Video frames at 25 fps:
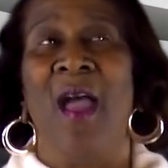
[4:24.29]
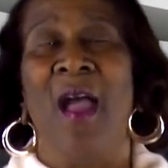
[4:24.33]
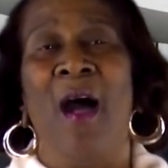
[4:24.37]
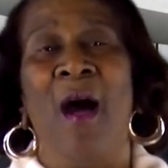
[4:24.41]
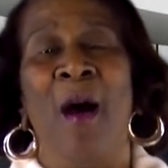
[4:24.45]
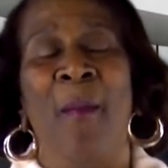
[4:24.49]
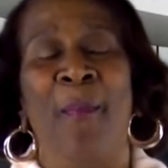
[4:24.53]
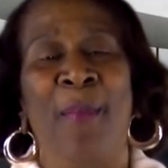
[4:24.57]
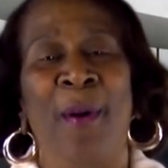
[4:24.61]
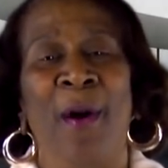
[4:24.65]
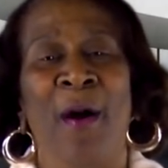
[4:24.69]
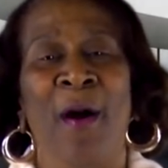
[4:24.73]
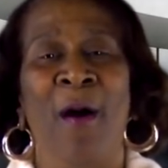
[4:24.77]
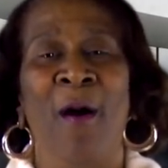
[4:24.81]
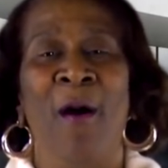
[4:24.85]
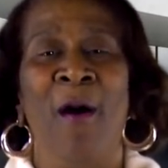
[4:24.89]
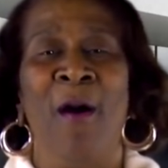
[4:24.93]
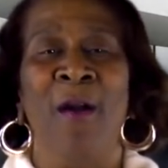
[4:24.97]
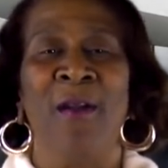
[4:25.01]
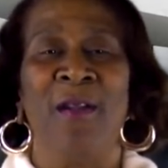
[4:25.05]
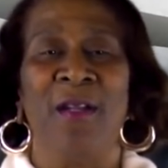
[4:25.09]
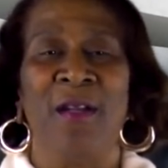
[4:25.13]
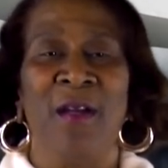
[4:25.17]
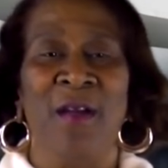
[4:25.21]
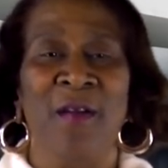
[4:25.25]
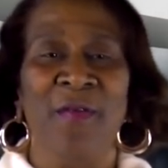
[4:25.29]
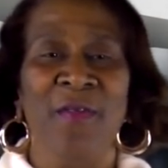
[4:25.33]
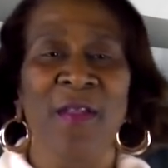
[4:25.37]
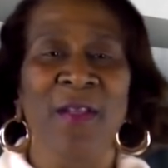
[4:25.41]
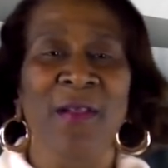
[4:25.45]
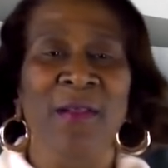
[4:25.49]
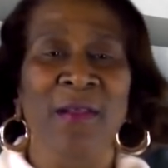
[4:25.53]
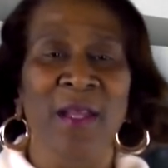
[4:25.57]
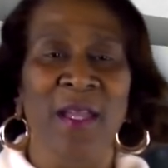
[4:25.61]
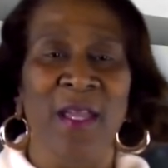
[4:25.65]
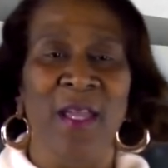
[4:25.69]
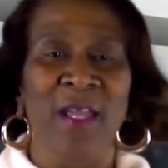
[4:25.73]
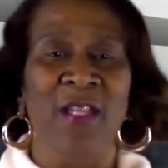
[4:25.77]
a part of the
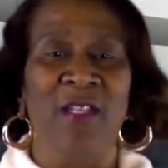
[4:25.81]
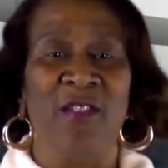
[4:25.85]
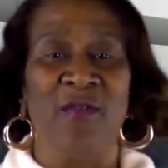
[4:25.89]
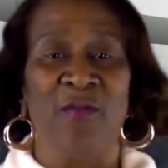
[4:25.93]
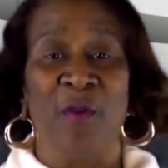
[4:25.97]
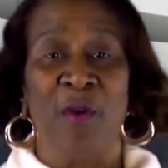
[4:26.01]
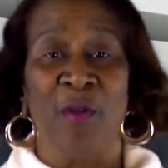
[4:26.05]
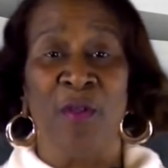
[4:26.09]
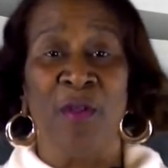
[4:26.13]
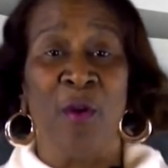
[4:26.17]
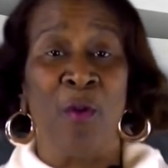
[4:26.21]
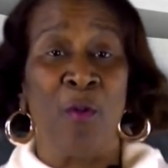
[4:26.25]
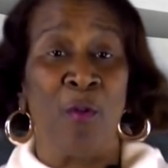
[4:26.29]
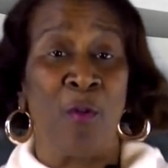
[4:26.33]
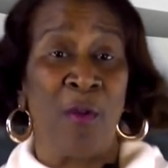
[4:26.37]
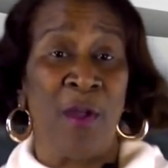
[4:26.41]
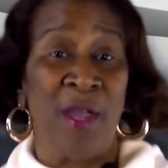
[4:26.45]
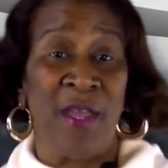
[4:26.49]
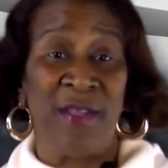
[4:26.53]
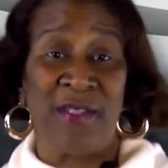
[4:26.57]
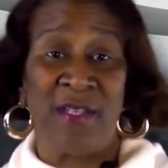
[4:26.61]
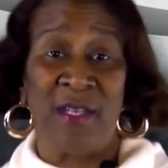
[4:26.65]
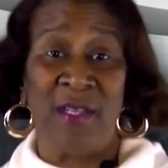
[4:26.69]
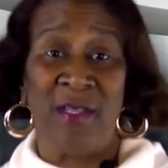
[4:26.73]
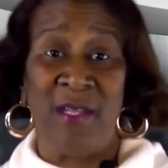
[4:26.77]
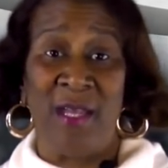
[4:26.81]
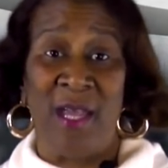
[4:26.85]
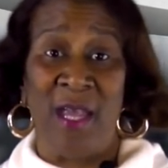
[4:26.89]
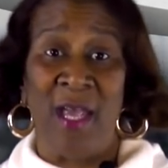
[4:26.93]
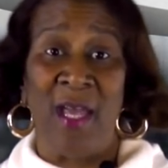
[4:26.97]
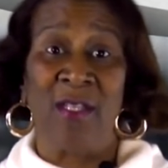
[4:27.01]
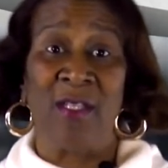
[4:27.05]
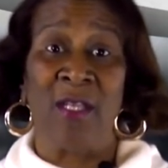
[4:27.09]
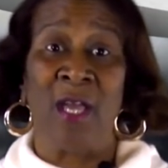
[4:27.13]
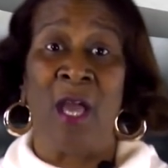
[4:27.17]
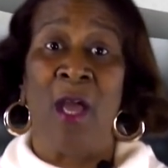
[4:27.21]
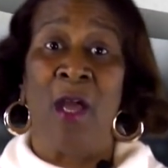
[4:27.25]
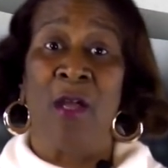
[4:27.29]
lease for the
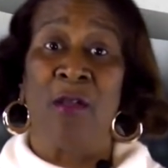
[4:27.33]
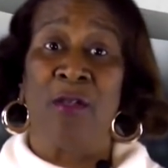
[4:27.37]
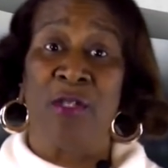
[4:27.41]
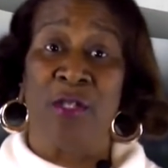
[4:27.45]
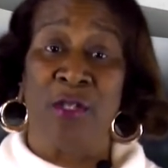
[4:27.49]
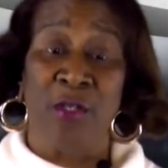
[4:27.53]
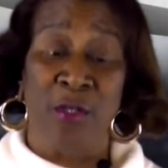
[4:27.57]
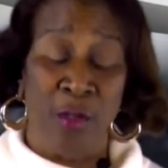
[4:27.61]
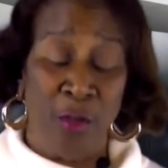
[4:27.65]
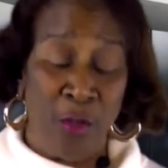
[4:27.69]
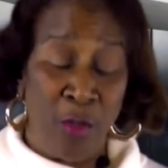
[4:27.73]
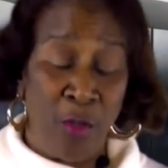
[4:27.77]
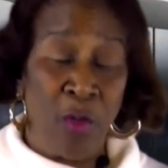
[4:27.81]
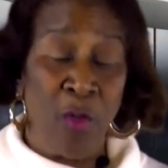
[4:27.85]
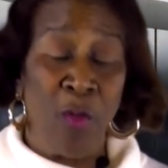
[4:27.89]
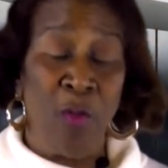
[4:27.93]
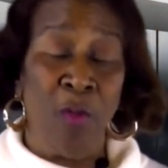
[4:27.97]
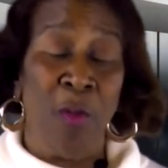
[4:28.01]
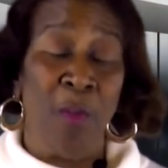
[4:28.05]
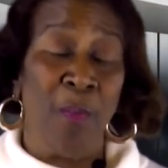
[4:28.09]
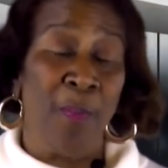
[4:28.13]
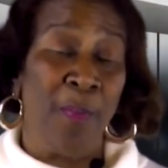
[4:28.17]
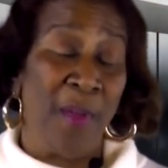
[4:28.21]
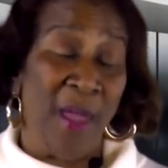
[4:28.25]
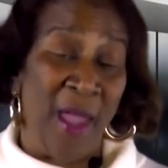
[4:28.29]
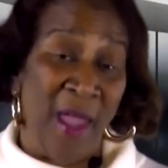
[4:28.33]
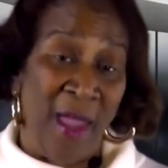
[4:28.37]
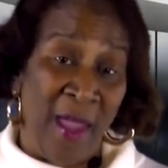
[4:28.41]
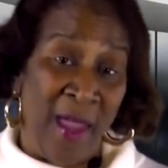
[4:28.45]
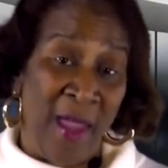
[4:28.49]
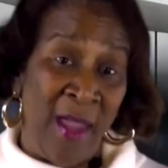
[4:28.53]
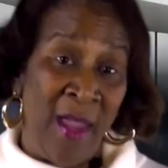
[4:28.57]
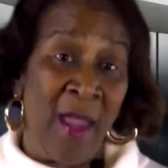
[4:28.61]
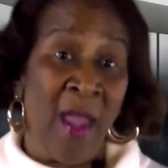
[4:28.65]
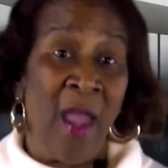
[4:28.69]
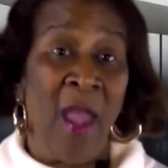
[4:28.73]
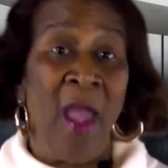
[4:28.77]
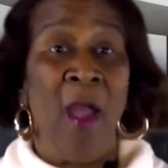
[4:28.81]
resident to
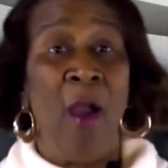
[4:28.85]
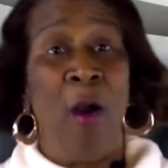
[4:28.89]
pay